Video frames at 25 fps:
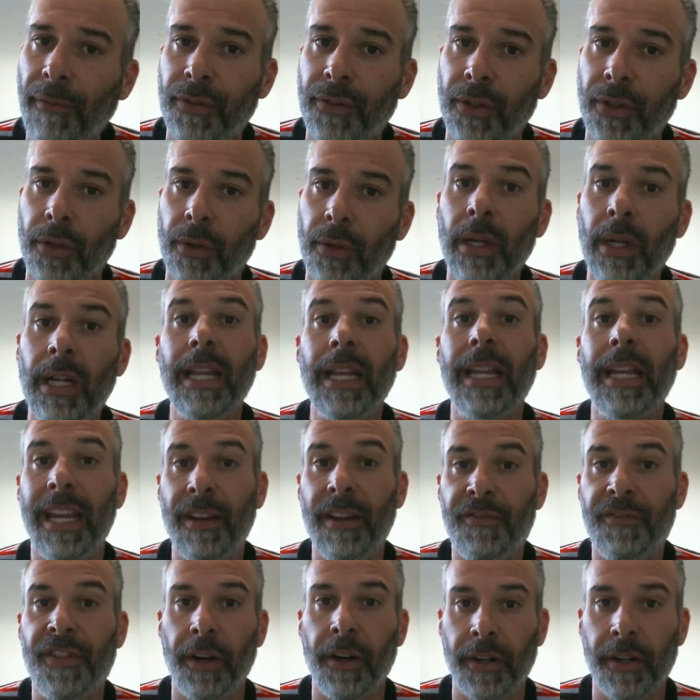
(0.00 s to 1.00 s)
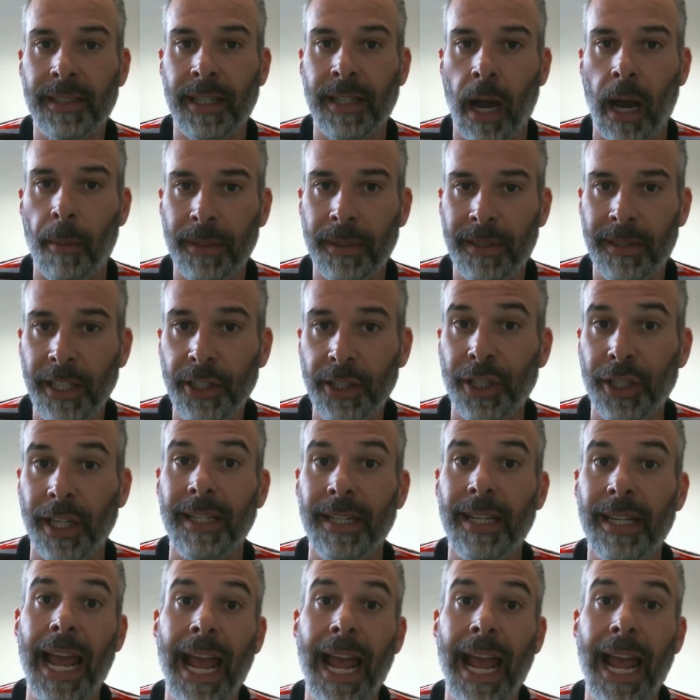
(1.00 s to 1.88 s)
to, if there is competition.